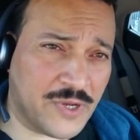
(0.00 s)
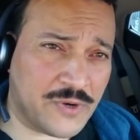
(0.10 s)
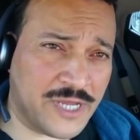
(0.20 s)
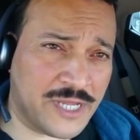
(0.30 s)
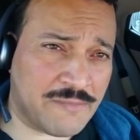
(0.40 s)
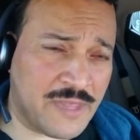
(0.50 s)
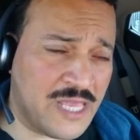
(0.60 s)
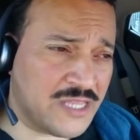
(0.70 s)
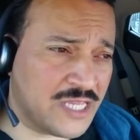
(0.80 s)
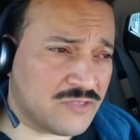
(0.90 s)
All right,
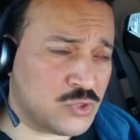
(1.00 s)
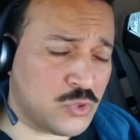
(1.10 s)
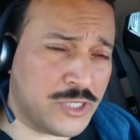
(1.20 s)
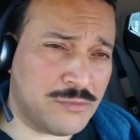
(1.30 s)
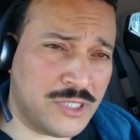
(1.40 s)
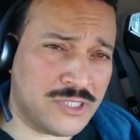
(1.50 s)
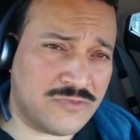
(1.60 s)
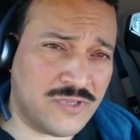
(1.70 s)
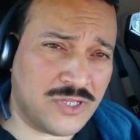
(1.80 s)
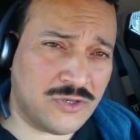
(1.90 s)
thanks for joining me in this
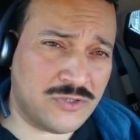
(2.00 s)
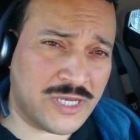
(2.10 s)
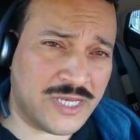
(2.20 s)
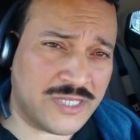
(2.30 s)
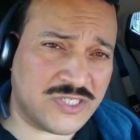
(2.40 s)
video, you guys.